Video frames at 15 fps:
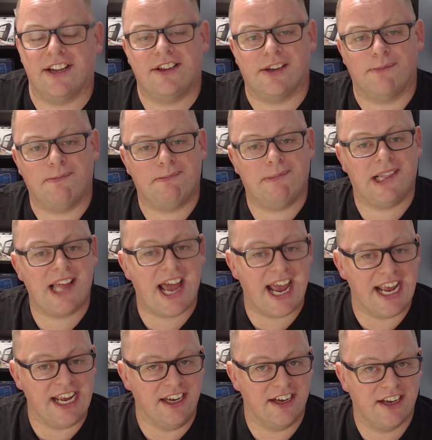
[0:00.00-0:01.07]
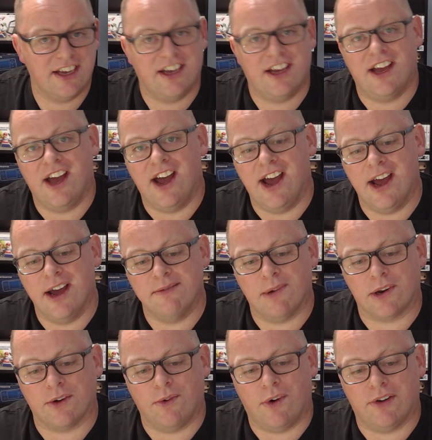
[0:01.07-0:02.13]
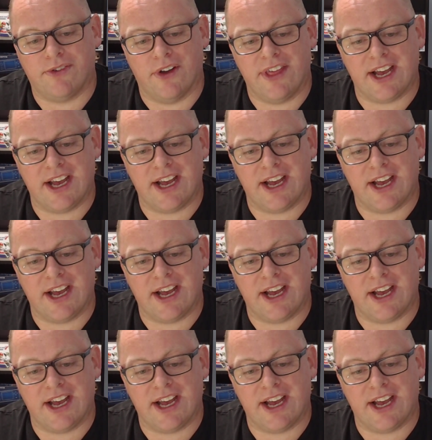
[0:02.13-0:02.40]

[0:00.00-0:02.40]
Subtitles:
to play Modern Warfare.